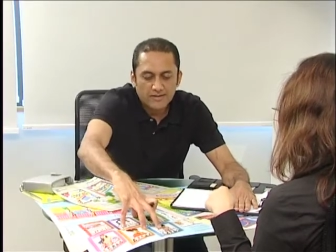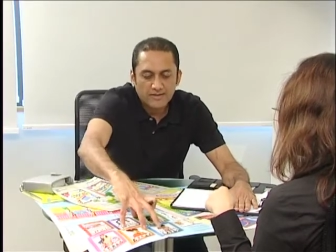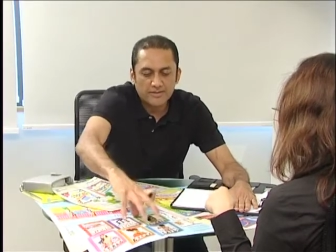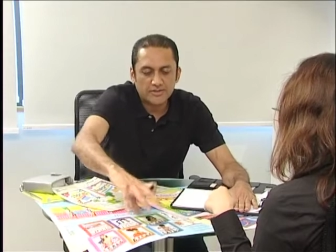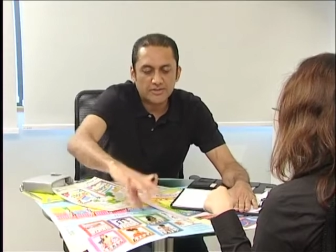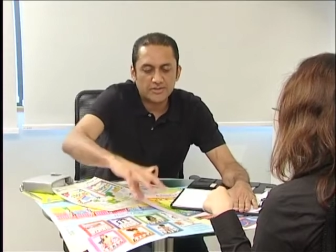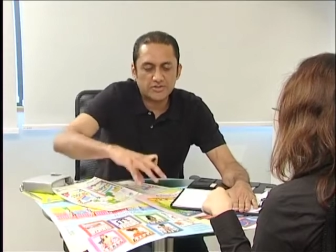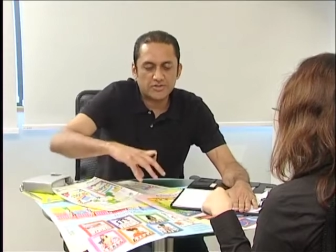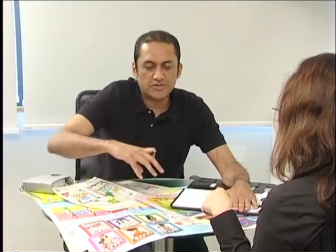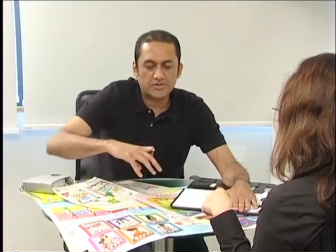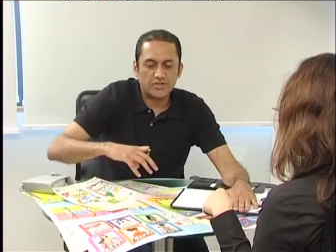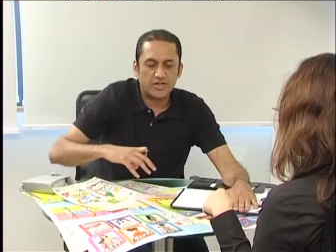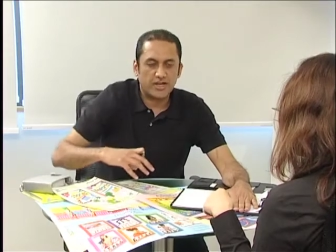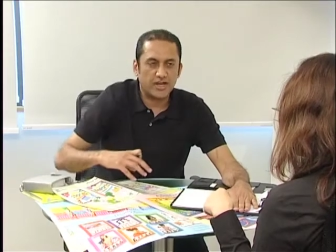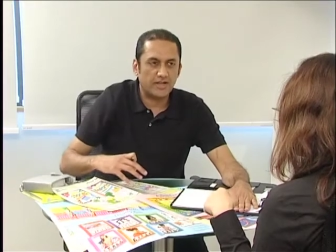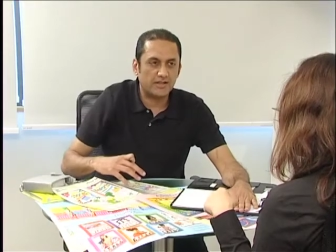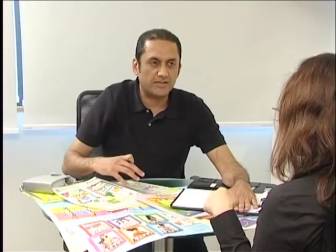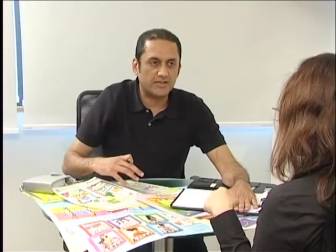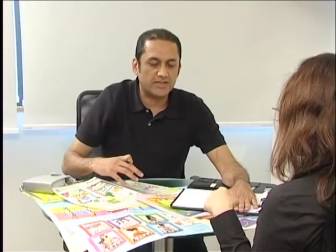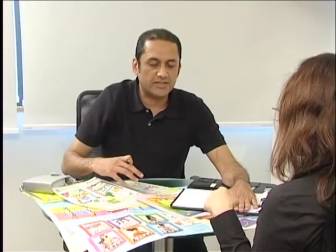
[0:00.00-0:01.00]
this
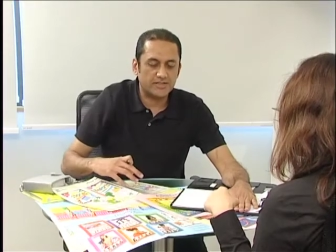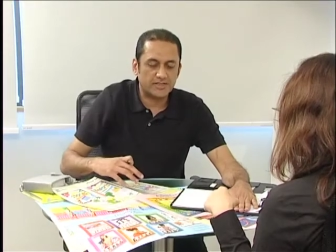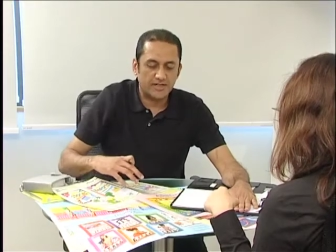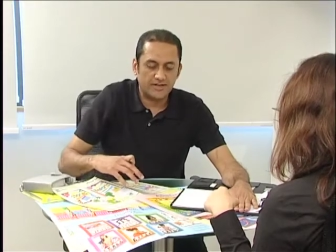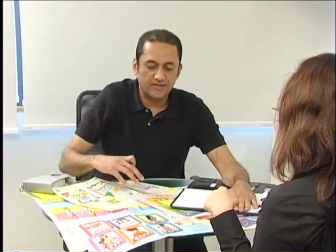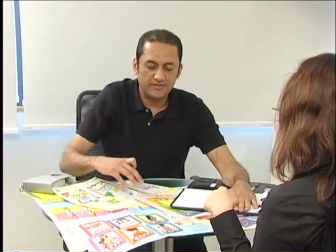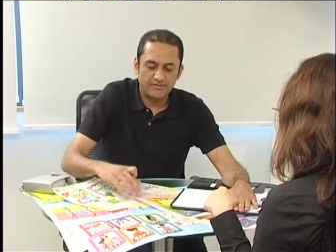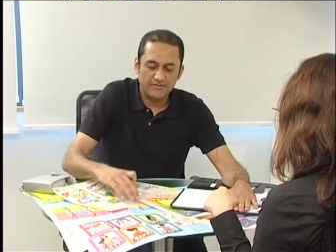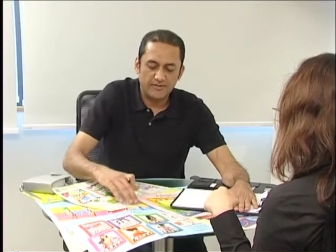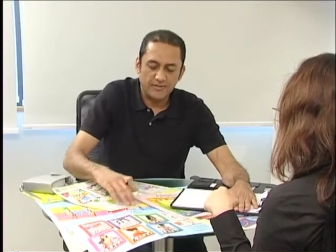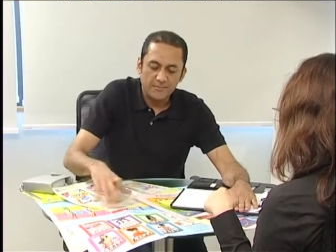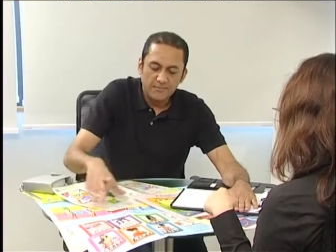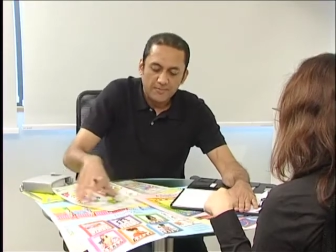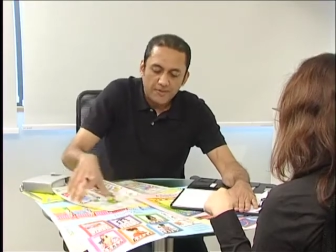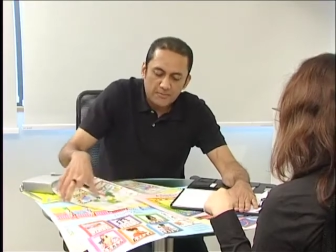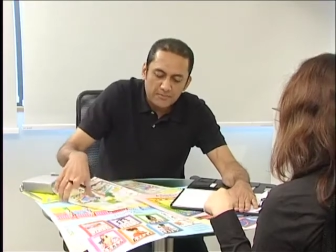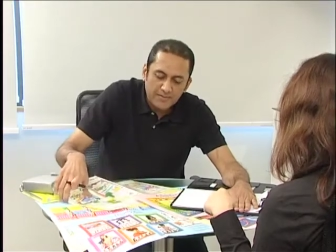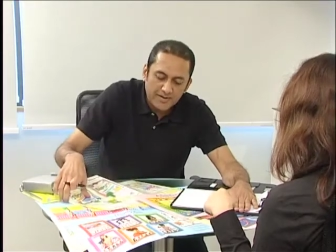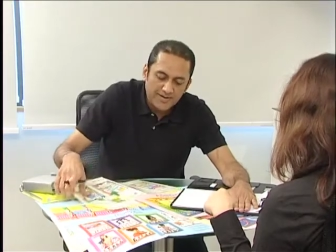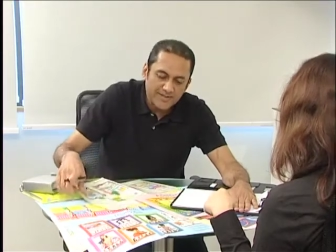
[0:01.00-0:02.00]
healthy stuff,
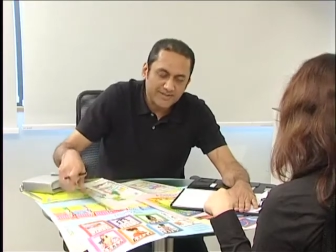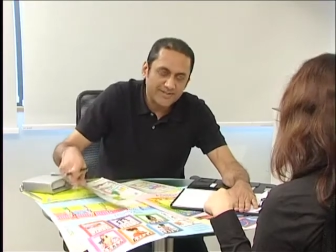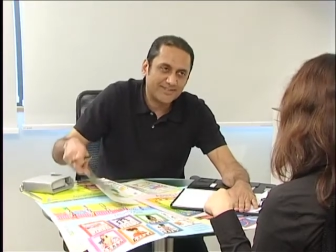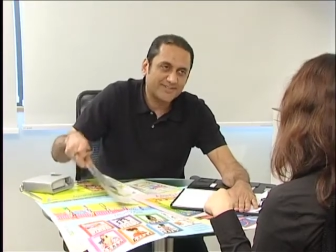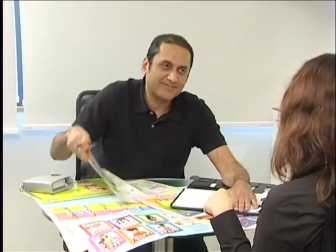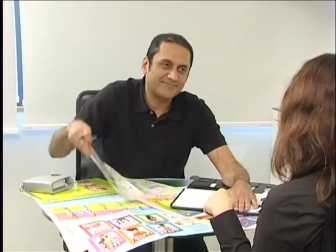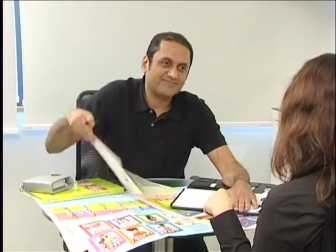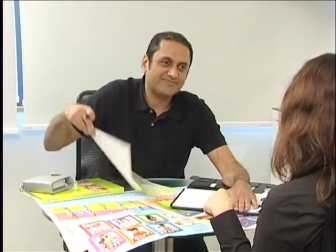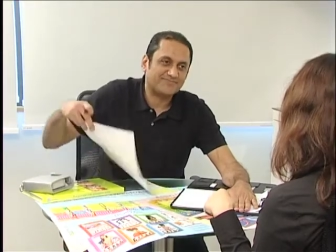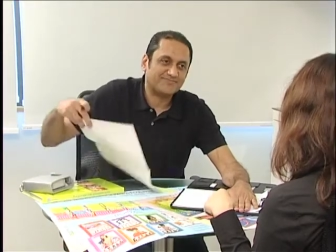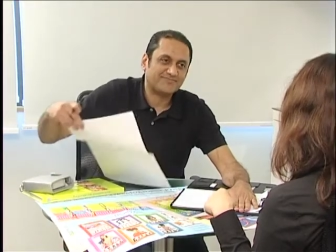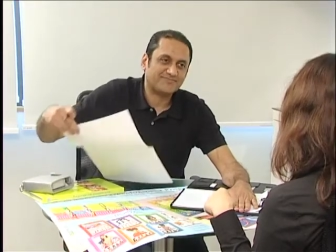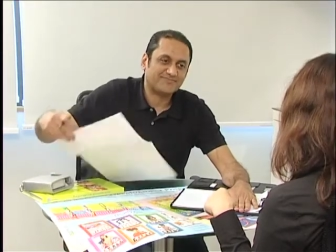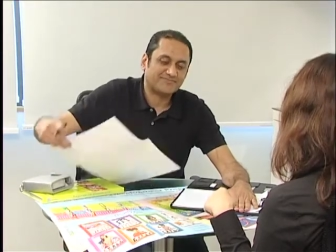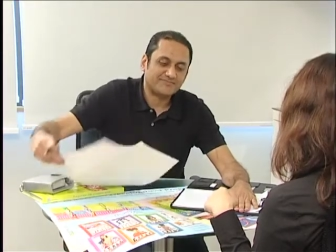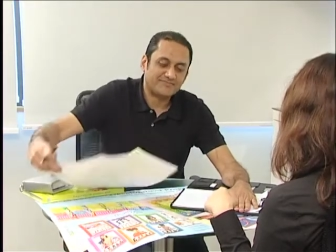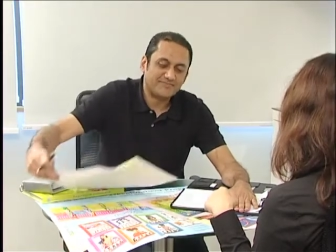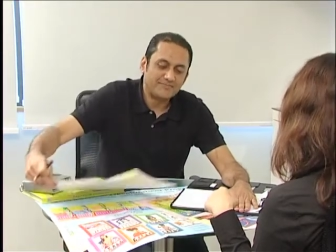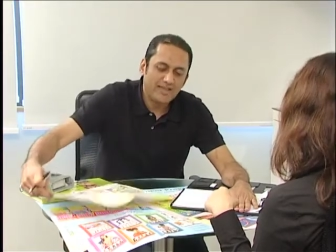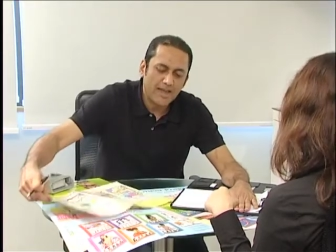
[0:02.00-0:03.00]
but
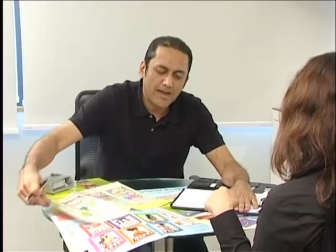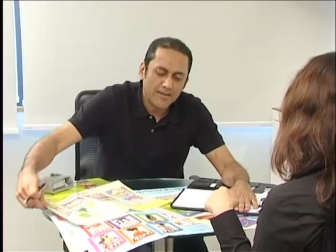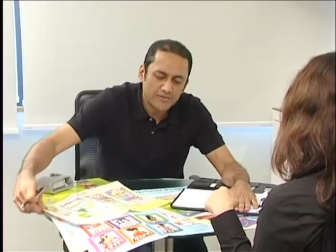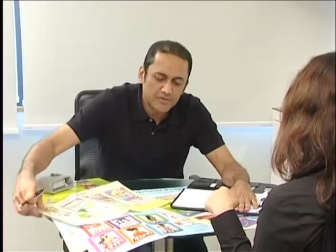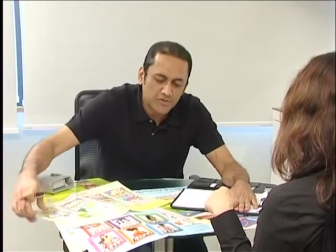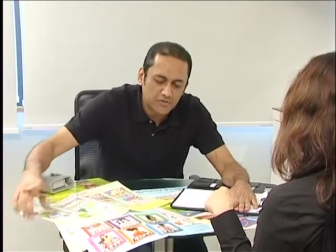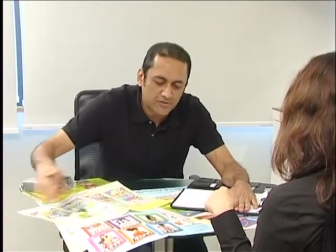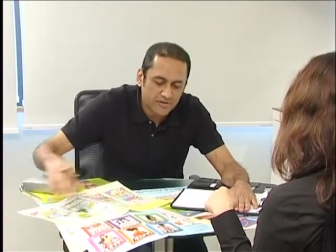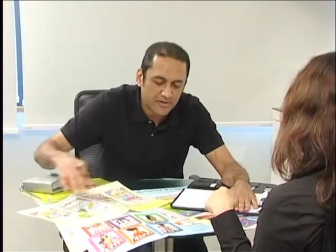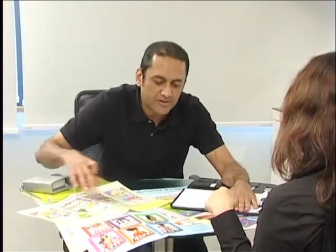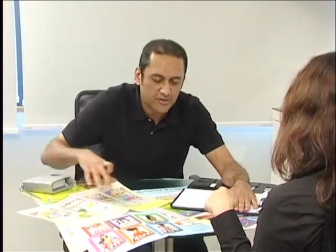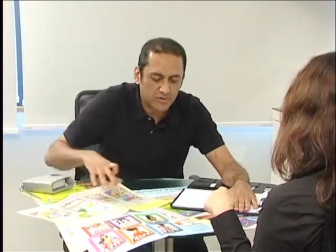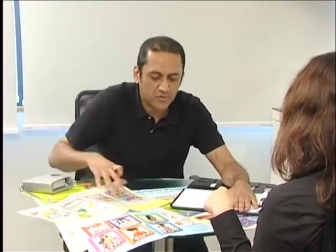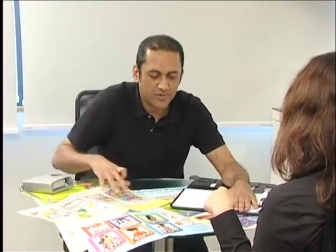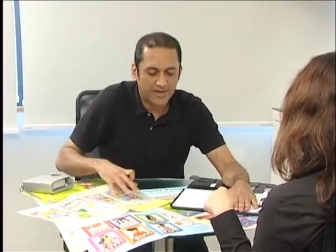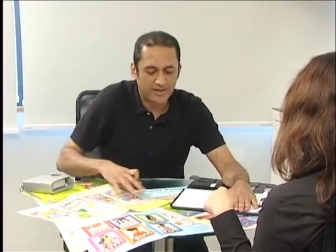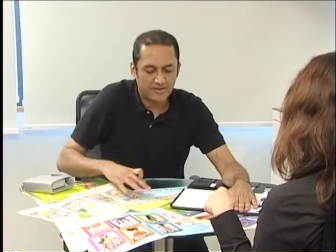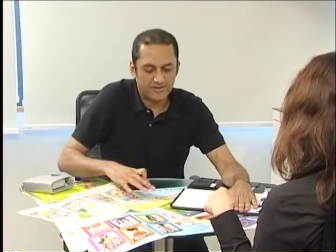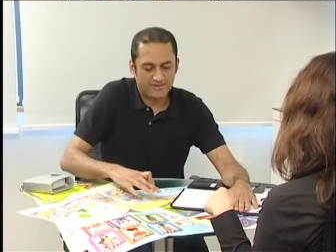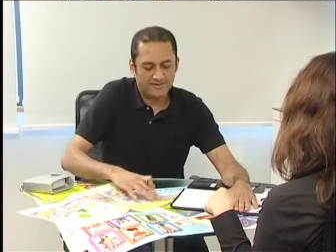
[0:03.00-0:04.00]
I'm sure you can do
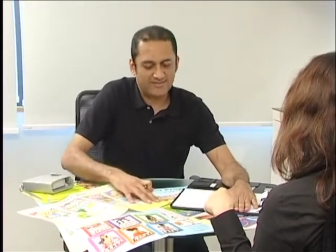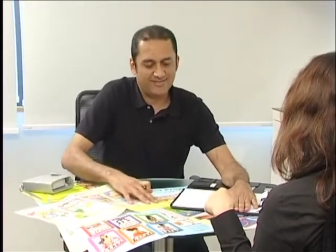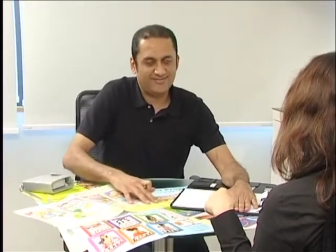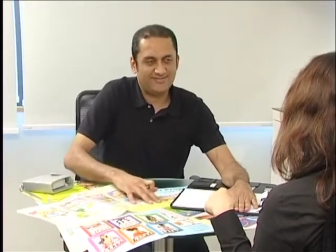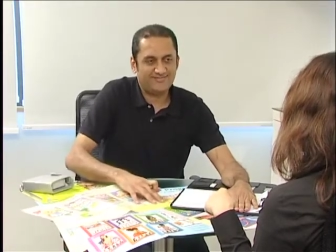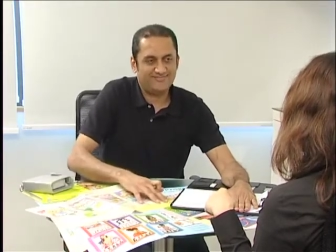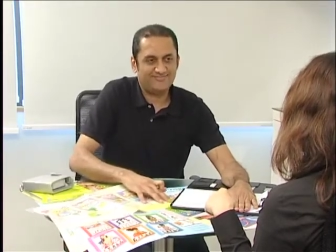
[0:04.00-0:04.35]
without it.